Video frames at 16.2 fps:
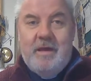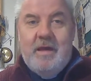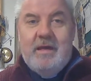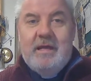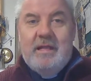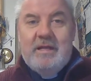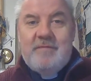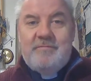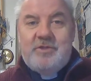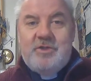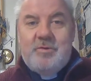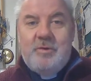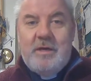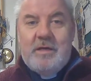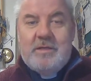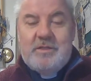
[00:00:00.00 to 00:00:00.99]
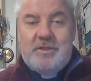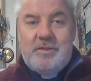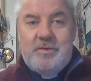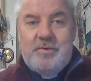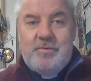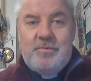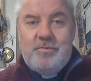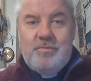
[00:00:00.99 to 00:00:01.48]
He loves you as
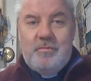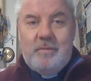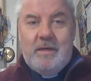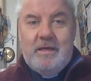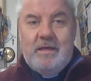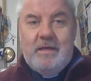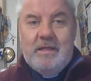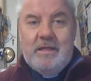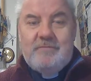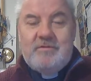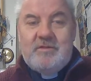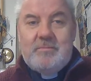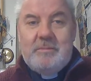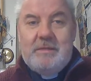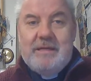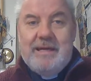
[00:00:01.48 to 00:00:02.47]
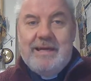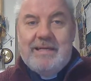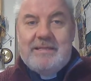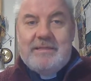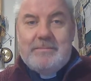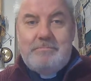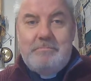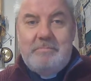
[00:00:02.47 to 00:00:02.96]
you. He loves me
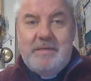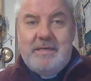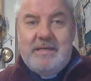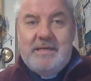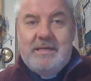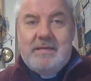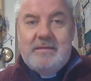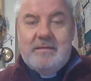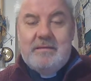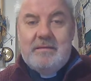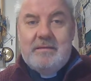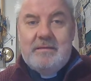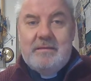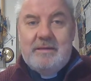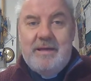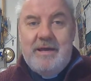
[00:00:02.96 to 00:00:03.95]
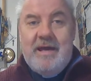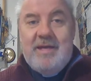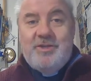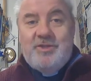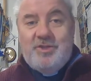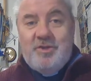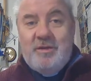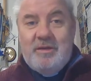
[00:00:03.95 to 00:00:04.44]
as me. And
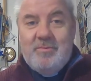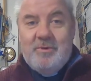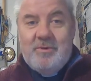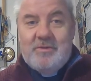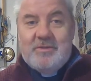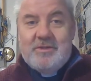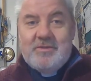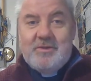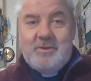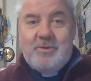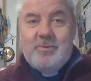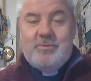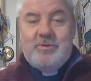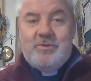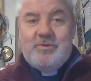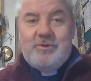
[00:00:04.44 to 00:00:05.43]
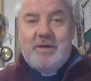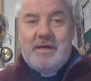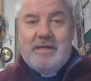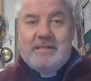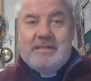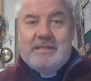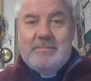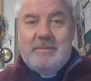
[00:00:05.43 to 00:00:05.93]
sure, He wants us all to
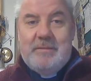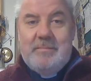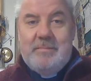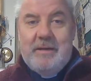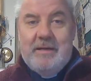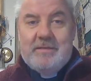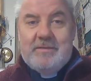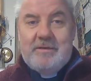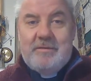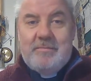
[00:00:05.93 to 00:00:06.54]
try to be better